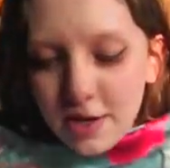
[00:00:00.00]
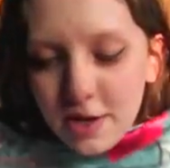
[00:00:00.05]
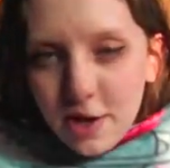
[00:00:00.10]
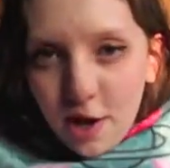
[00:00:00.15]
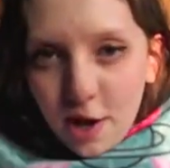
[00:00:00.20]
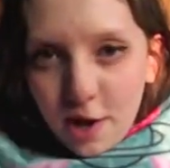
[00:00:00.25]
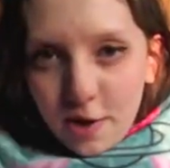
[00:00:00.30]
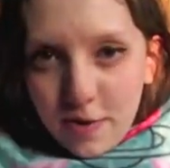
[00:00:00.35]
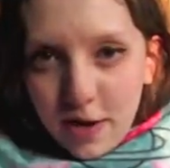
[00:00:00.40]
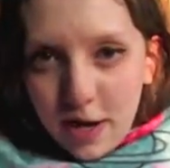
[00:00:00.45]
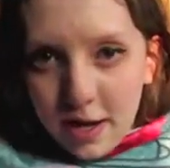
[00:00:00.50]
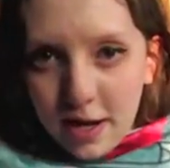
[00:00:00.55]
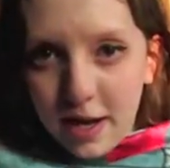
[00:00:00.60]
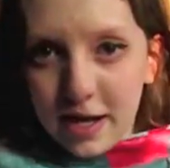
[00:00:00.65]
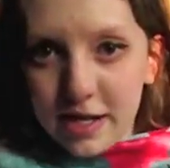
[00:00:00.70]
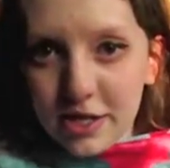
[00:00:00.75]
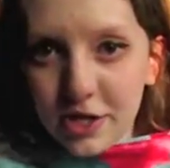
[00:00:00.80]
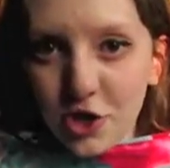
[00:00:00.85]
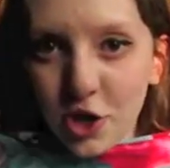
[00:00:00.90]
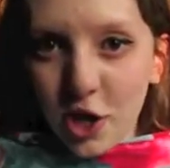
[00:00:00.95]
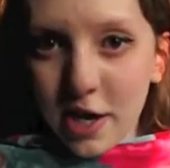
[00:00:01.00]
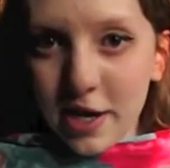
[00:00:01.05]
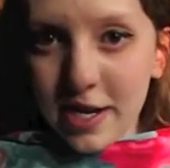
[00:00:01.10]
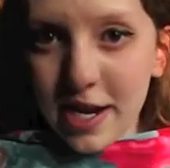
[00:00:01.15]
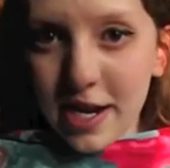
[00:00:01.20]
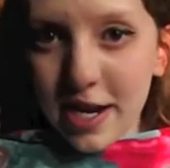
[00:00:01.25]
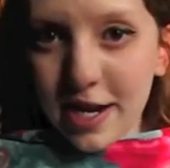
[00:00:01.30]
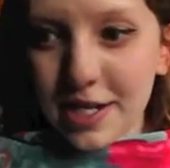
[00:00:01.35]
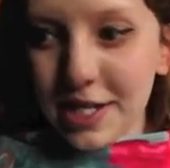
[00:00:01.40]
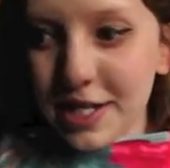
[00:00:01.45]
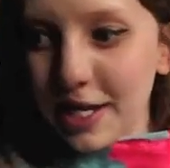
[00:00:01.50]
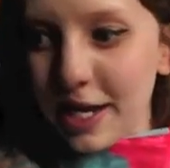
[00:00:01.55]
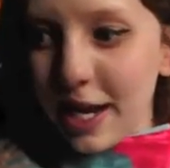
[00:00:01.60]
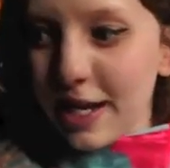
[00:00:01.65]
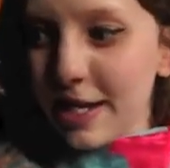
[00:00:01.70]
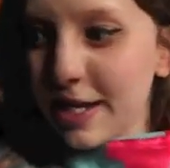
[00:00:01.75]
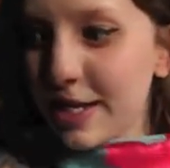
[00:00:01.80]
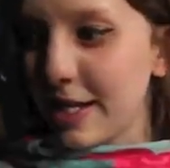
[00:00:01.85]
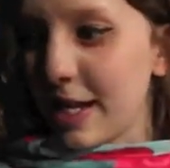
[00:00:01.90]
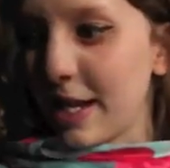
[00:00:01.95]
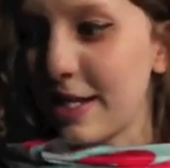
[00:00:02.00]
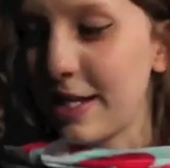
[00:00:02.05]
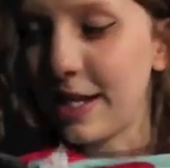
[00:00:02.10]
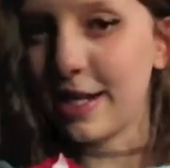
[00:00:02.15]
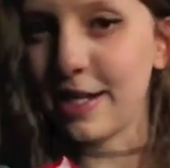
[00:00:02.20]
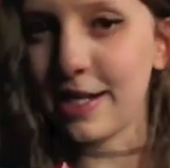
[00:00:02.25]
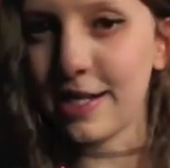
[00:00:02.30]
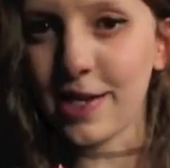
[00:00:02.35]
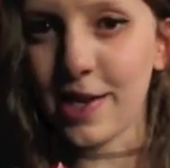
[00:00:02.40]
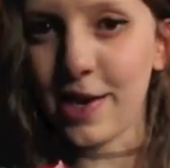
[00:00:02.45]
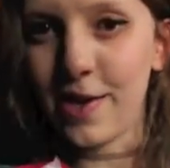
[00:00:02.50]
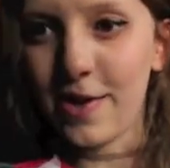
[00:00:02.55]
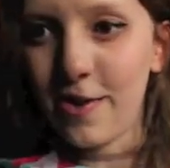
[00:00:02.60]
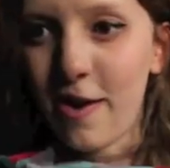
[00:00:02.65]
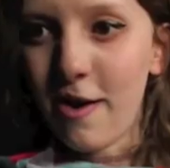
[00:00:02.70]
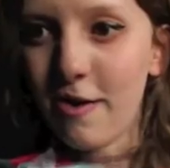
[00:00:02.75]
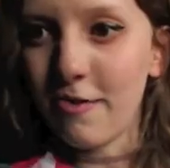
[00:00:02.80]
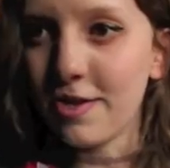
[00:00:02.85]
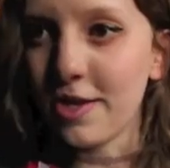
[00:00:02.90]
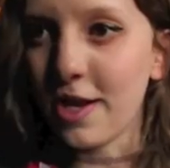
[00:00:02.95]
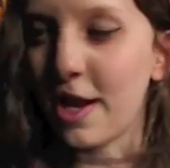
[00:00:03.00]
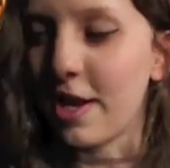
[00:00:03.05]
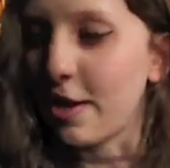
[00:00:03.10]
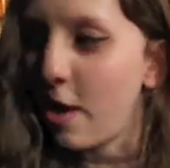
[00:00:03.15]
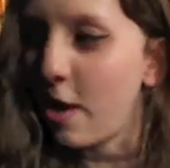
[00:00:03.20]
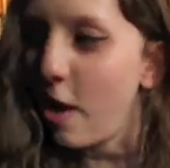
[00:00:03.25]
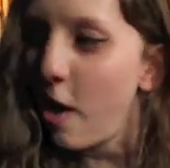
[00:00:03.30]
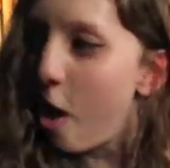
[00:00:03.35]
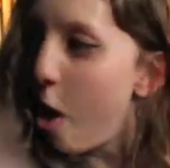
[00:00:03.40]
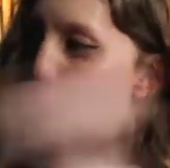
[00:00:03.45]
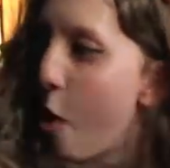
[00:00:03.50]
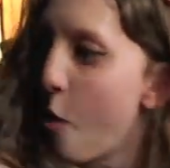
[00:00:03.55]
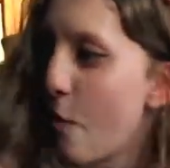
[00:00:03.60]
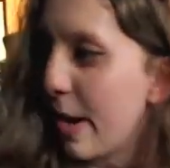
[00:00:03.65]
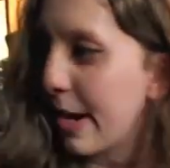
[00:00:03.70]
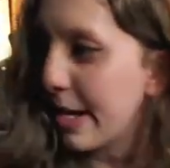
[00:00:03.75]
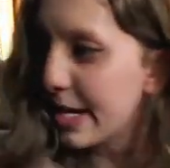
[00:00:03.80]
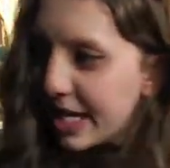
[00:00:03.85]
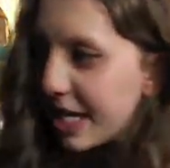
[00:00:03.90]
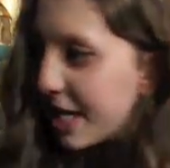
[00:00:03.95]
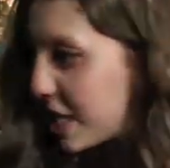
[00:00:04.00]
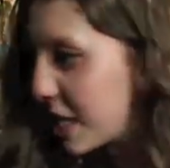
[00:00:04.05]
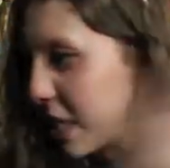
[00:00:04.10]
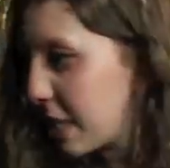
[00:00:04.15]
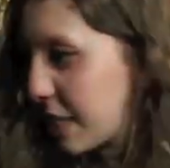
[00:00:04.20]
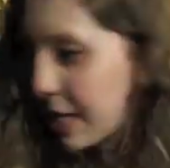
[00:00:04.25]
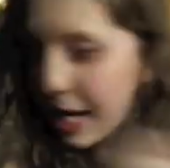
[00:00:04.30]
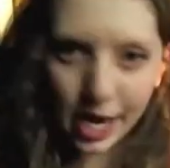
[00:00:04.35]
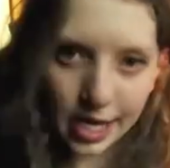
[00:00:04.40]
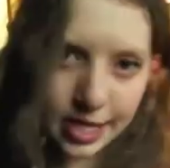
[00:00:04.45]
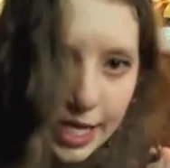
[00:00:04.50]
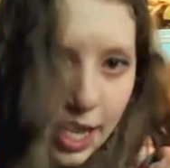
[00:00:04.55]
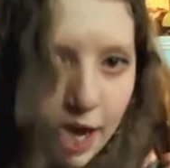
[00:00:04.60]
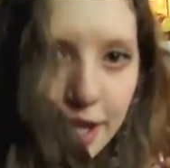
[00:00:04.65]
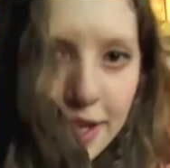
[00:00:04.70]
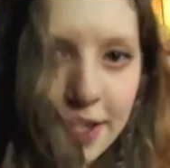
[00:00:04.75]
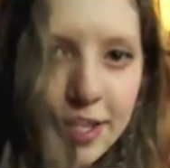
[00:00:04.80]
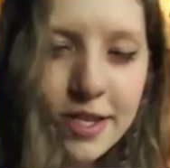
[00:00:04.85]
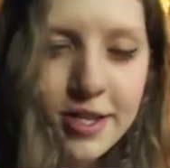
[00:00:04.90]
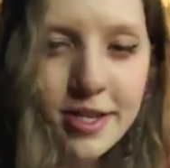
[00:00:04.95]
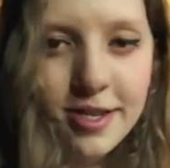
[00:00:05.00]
Clothing, and Charlie XCX has it, so I was like, oh, I need to get that.